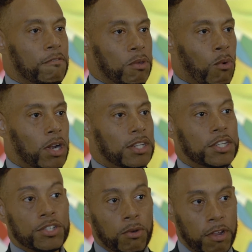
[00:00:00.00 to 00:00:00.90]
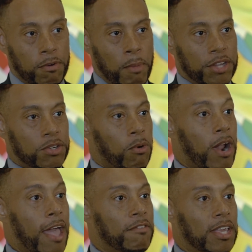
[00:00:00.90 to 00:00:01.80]
If you want additional information or
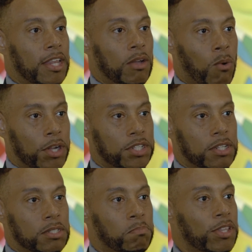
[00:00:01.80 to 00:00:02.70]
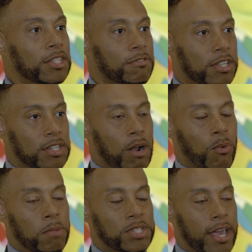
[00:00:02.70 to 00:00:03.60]
have any questions, please visit our
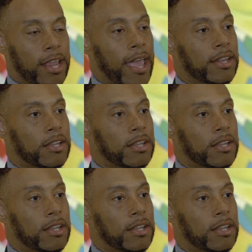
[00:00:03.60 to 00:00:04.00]
website at